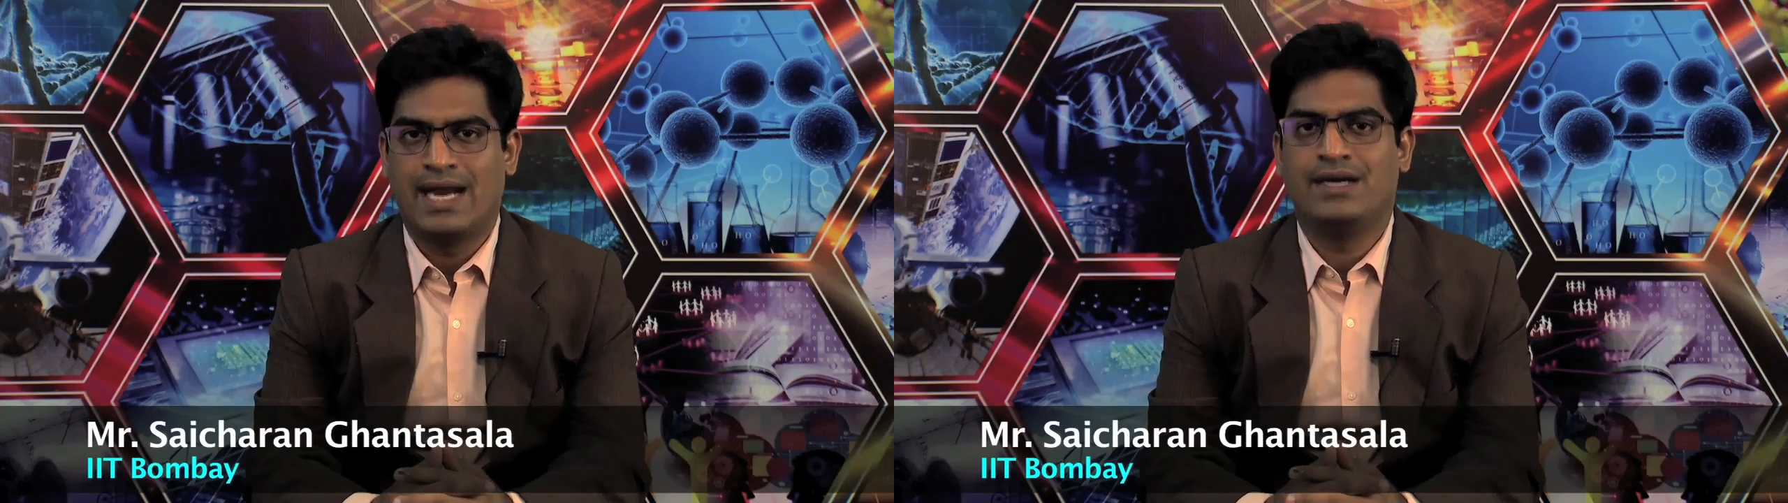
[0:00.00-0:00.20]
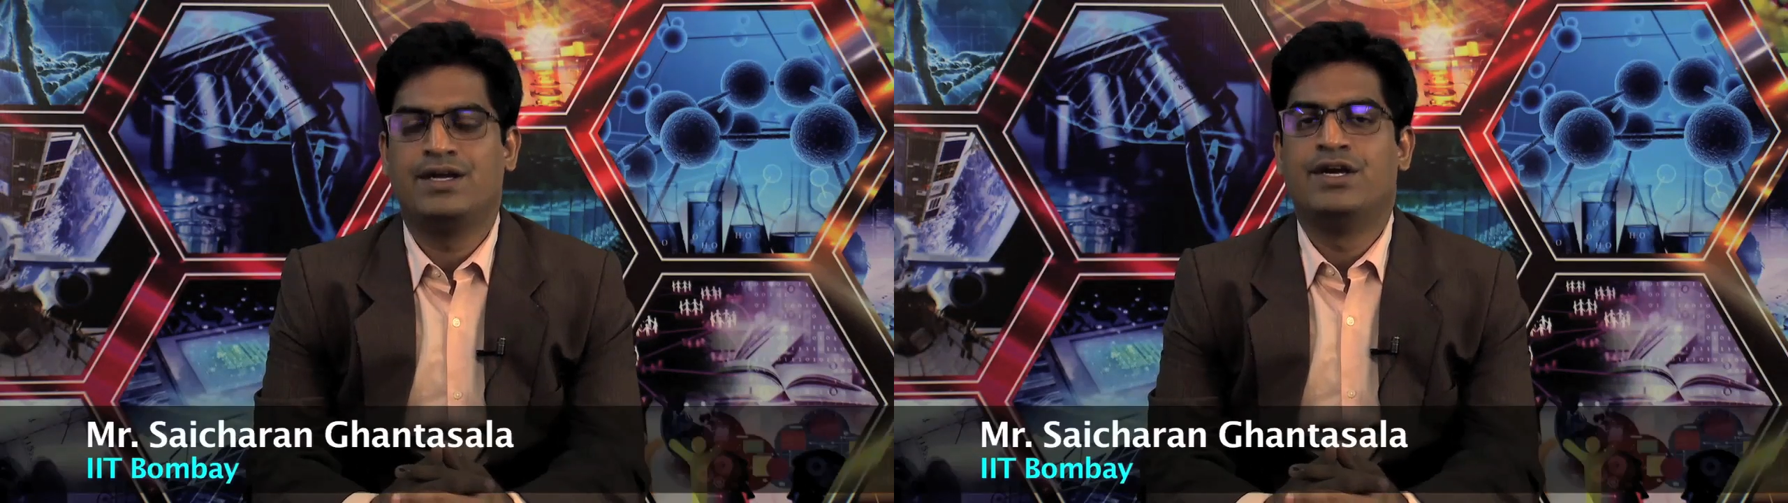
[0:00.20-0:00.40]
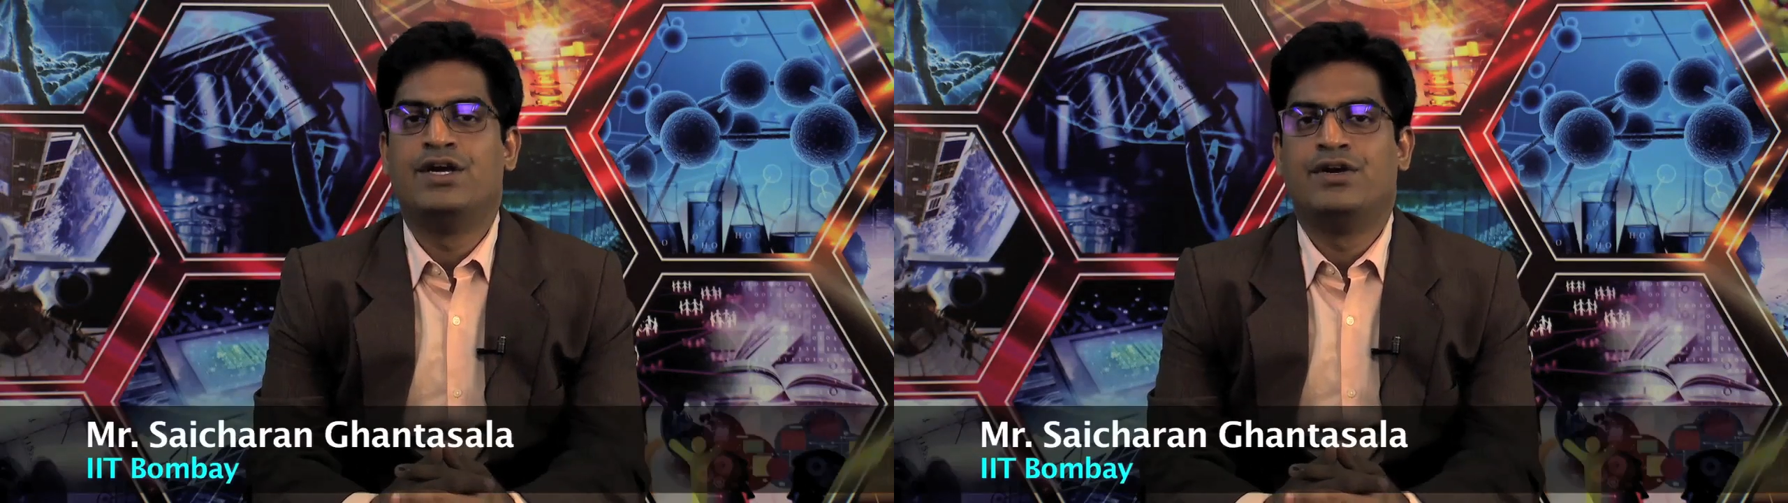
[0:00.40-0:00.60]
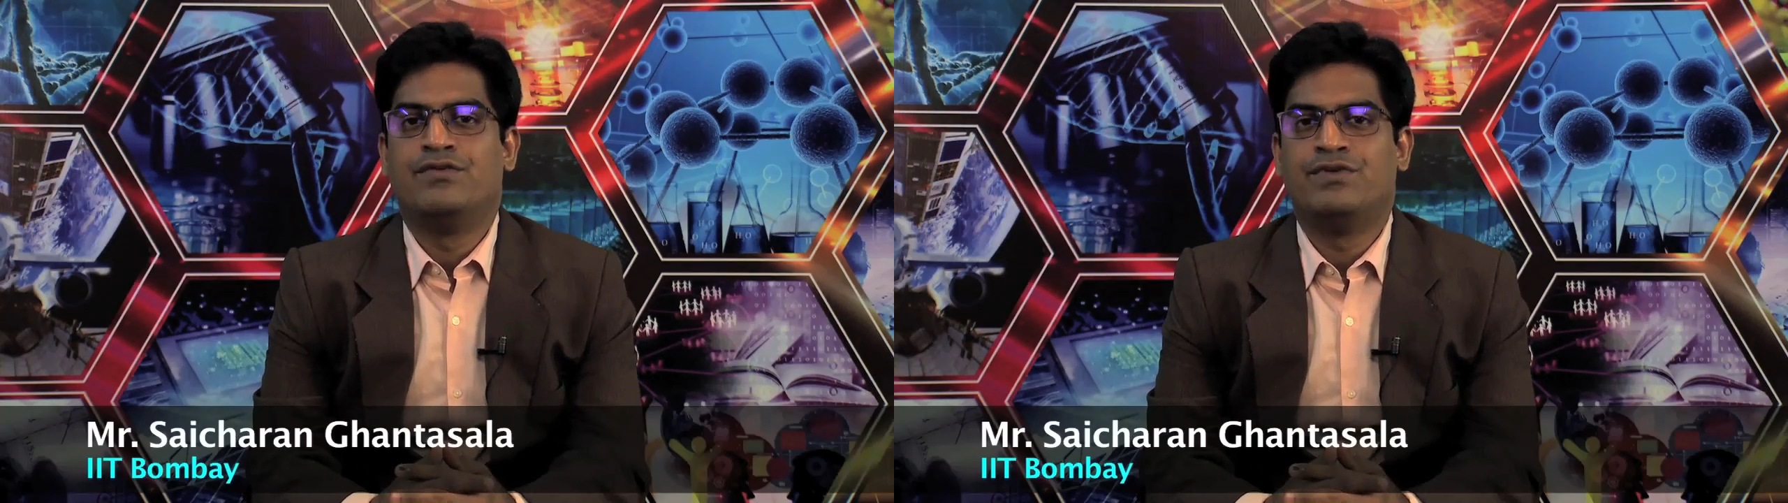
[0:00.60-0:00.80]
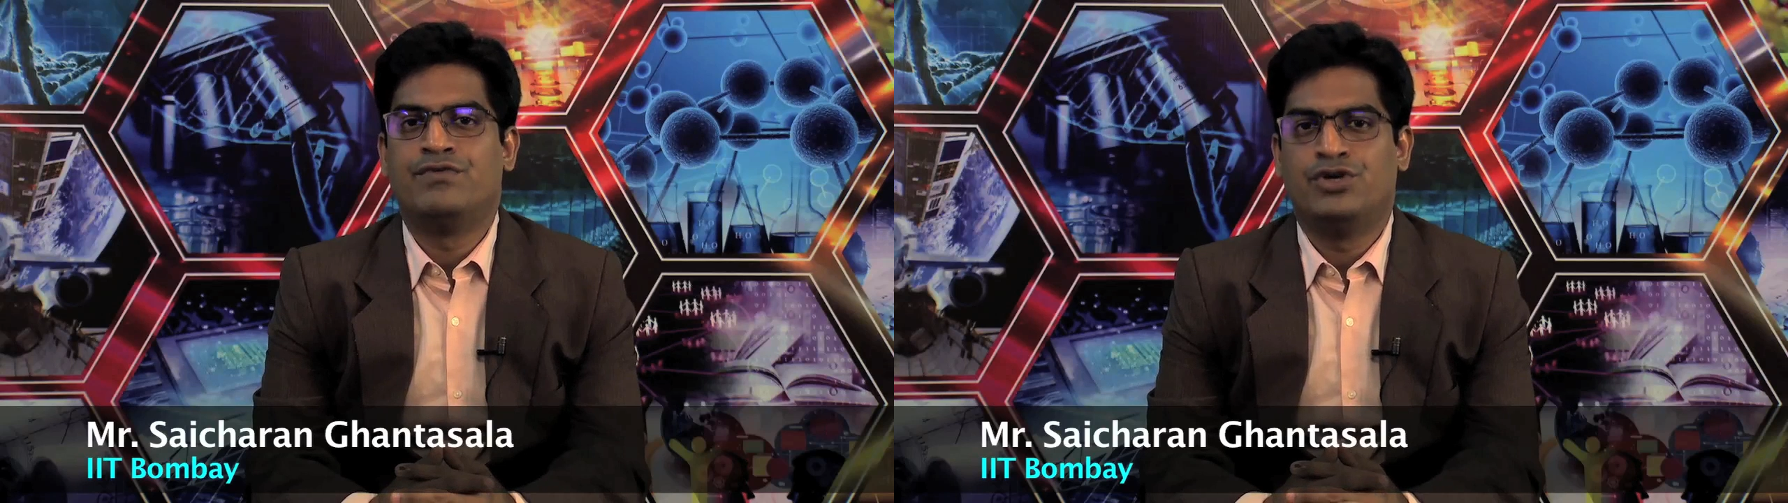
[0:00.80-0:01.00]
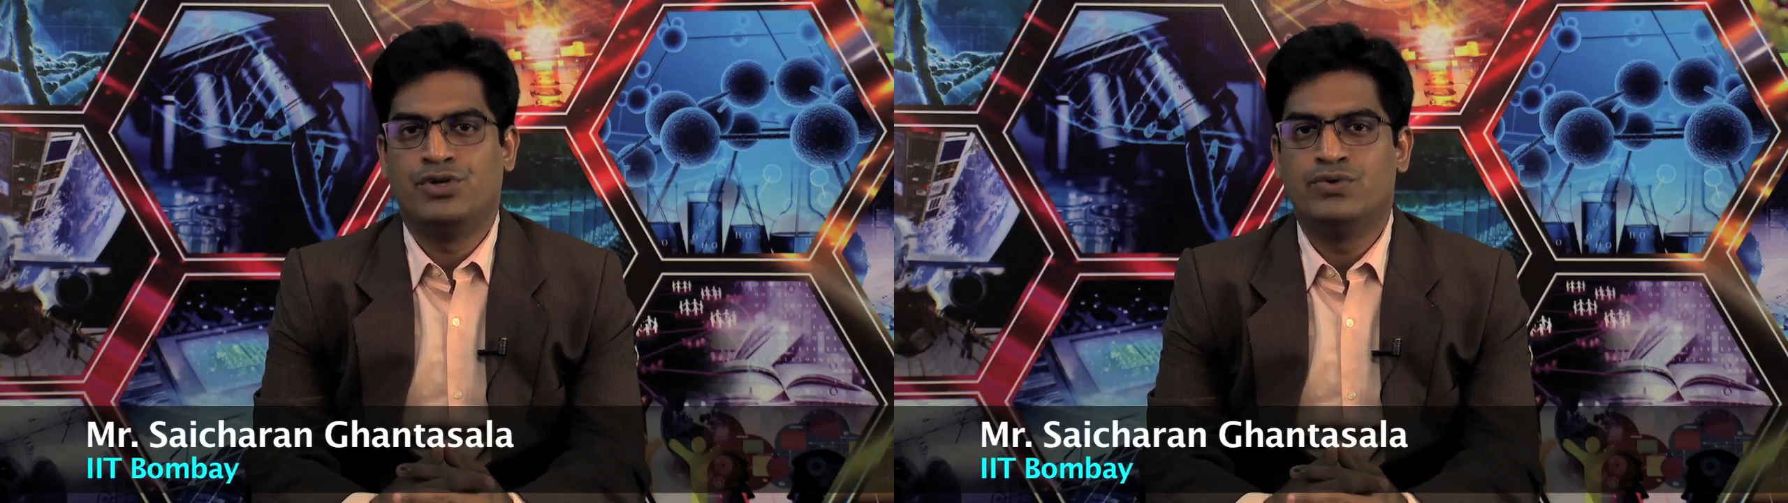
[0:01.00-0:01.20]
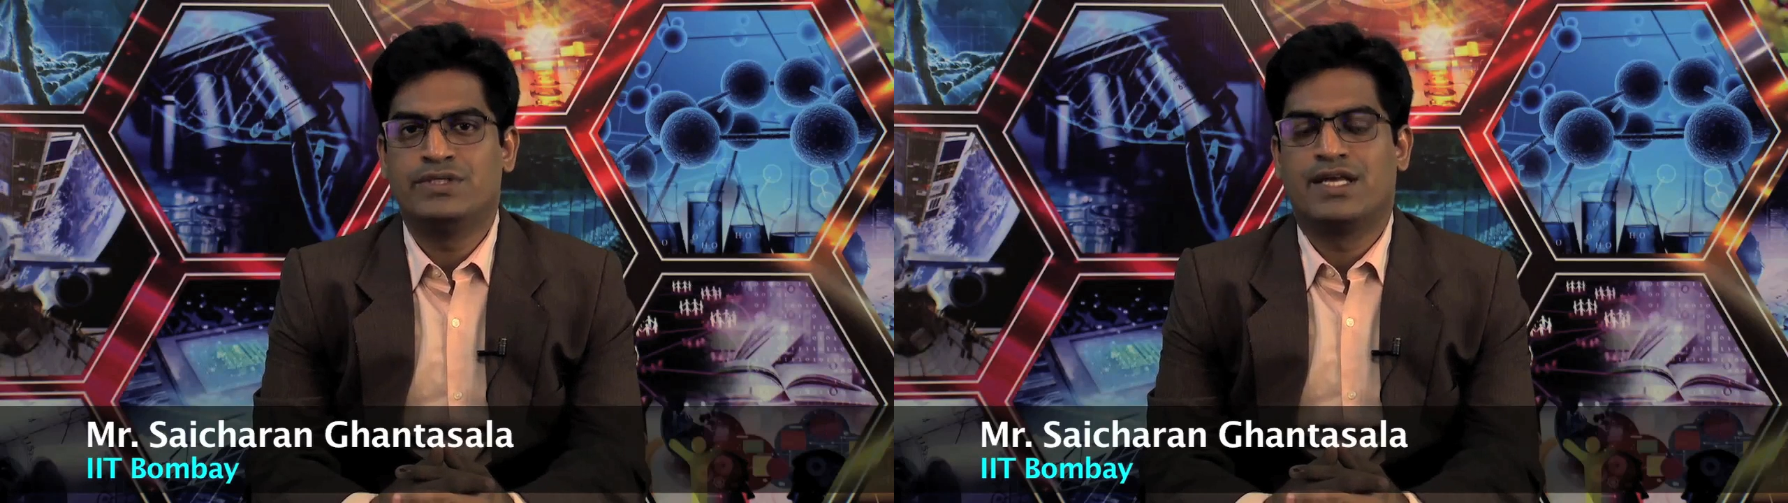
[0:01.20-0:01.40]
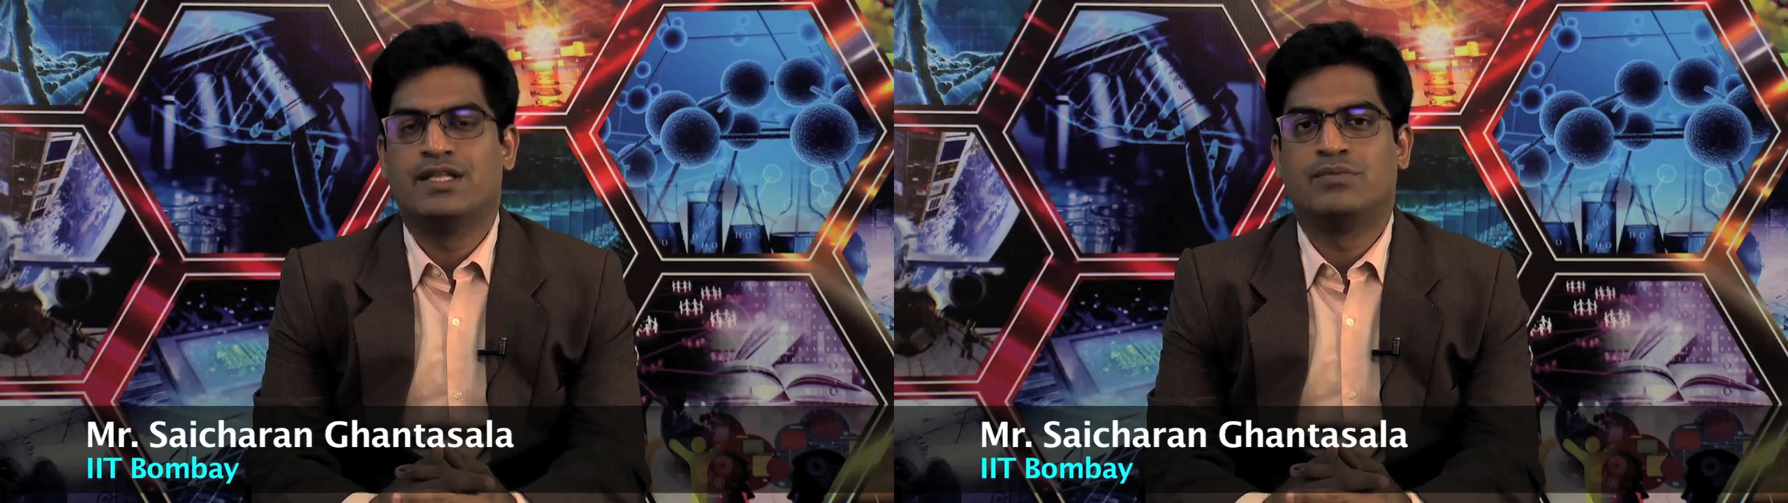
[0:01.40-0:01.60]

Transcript: and we would use